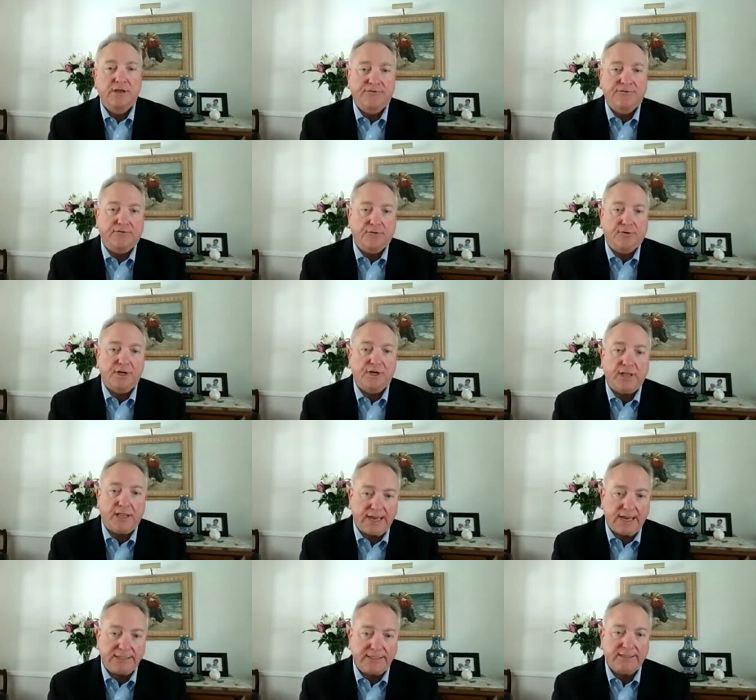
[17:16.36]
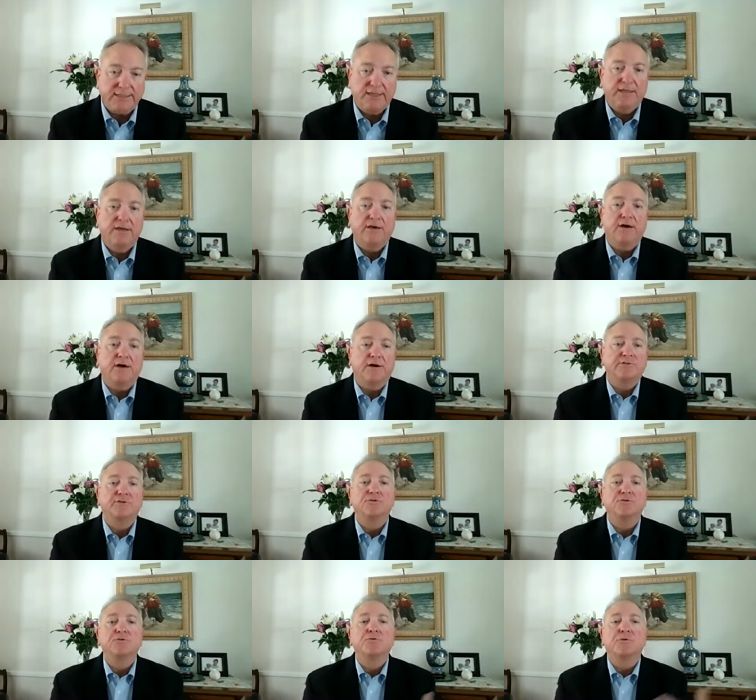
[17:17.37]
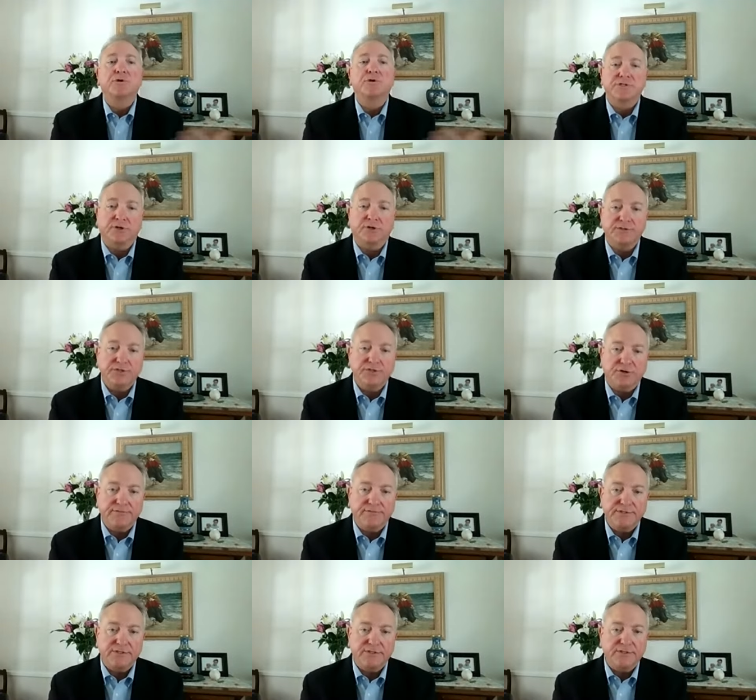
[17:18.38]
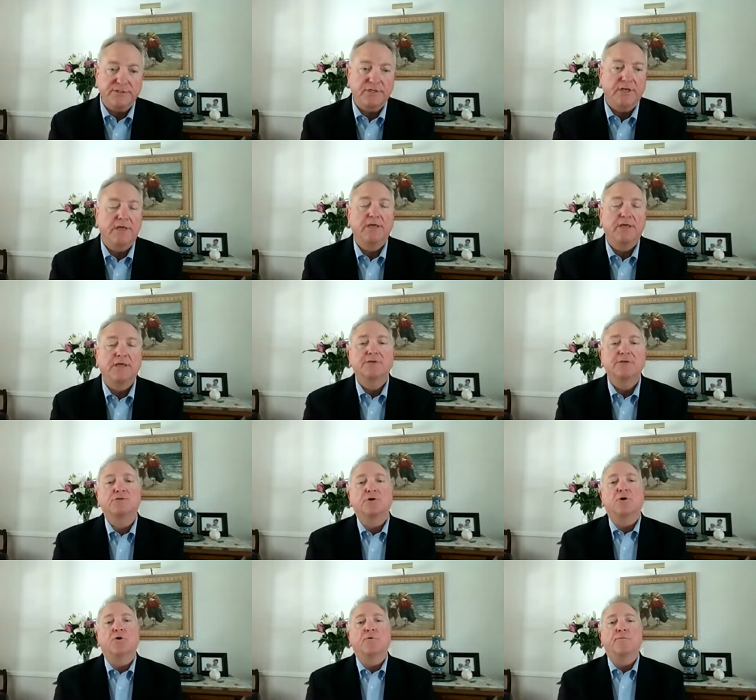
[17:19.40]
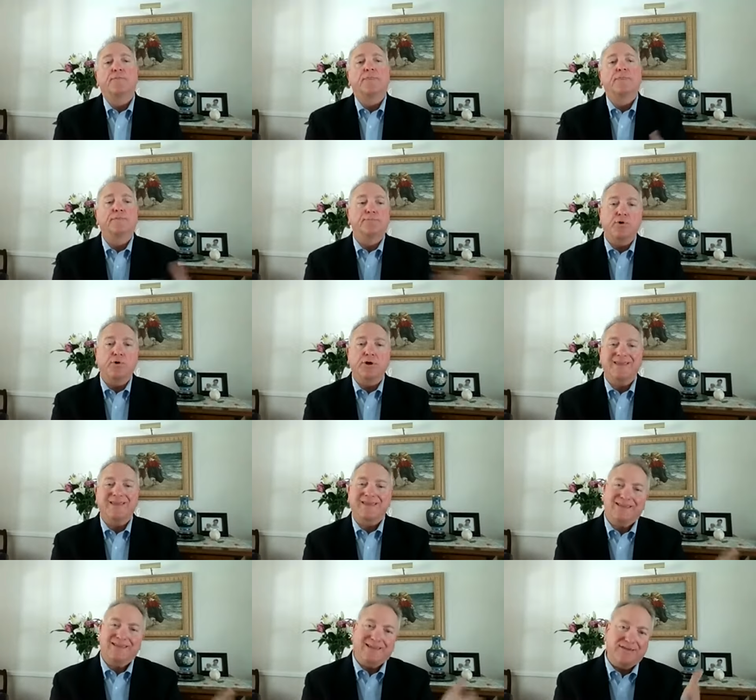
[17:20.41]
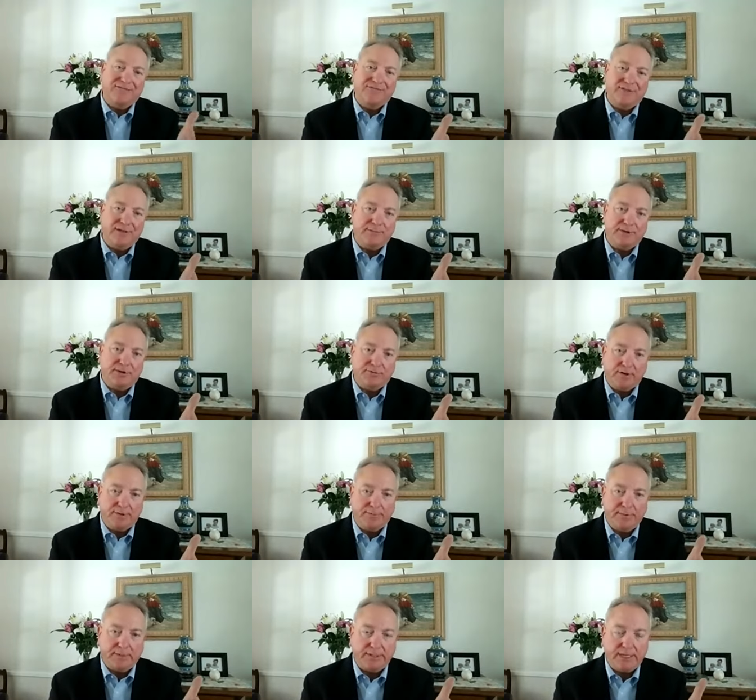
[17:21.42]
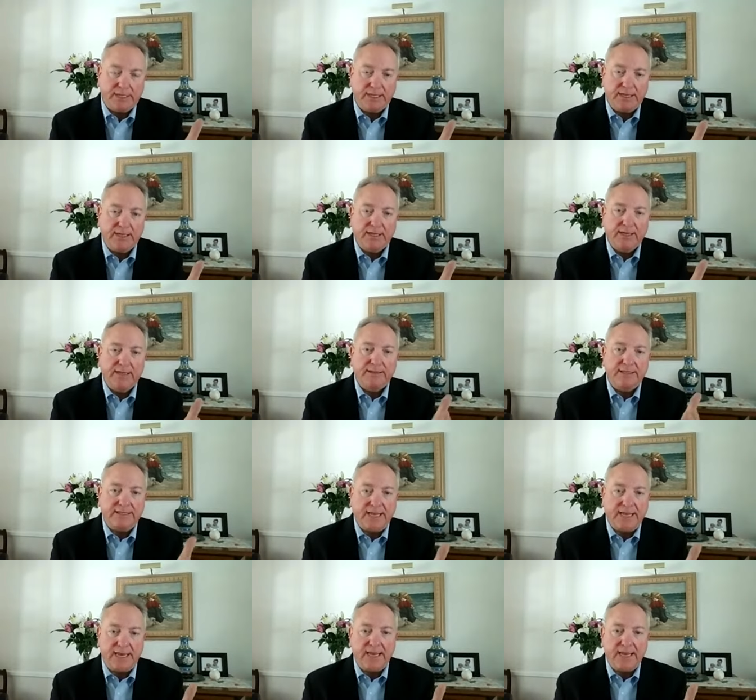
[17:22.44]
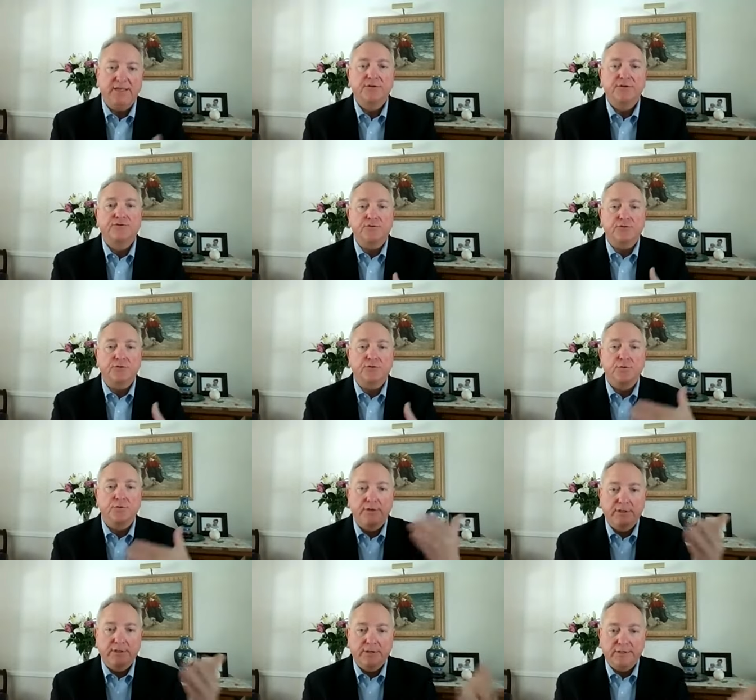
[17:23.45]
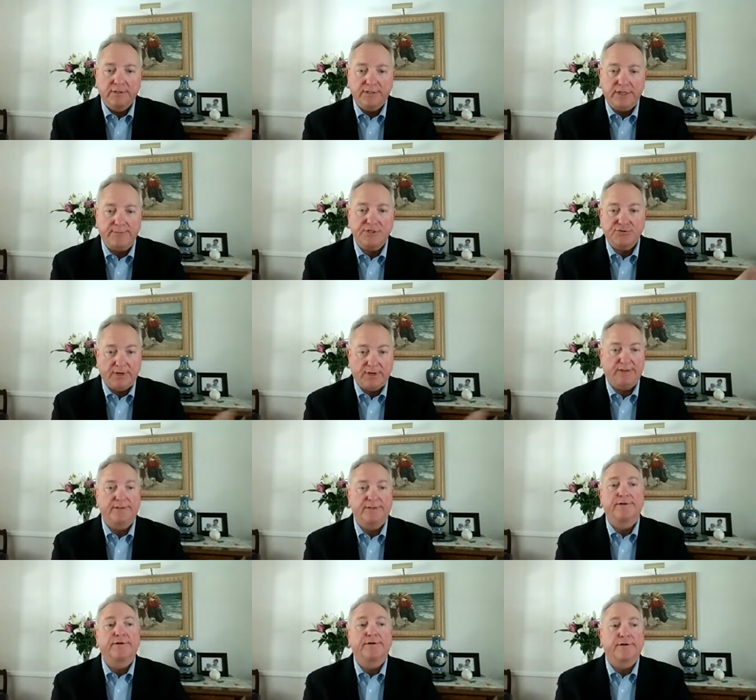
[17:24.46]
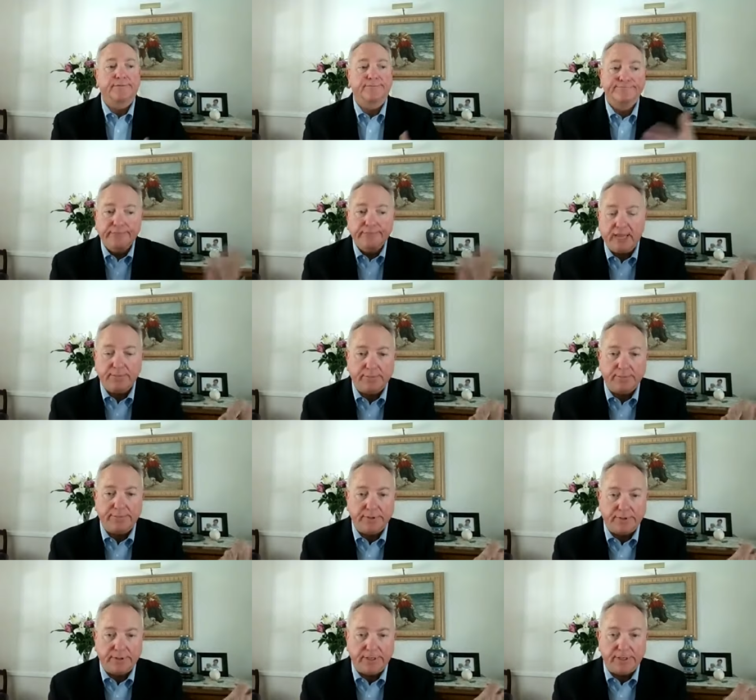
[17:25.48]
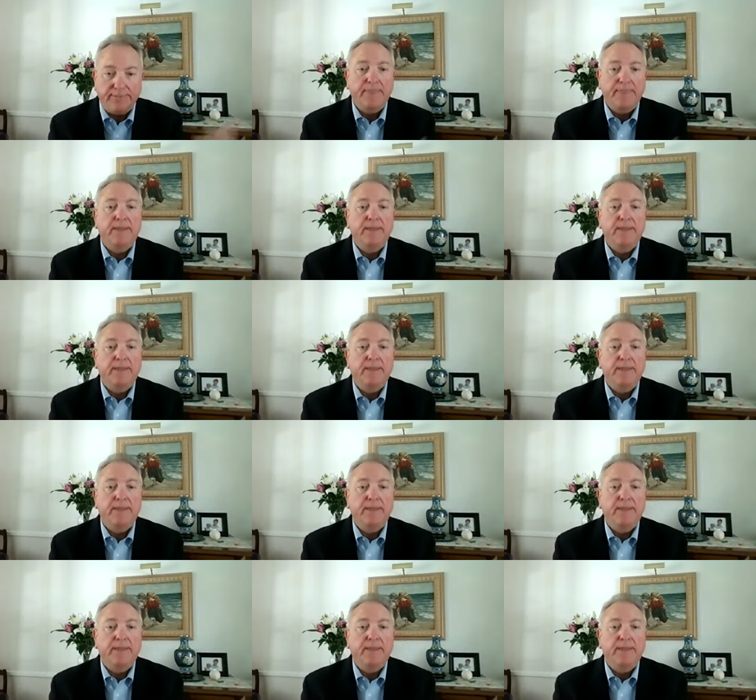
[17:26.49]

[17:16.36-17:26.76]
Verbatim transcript: for a client uh, to do consulting services. So the book gives them the credibility that they need to demonstrate their capability.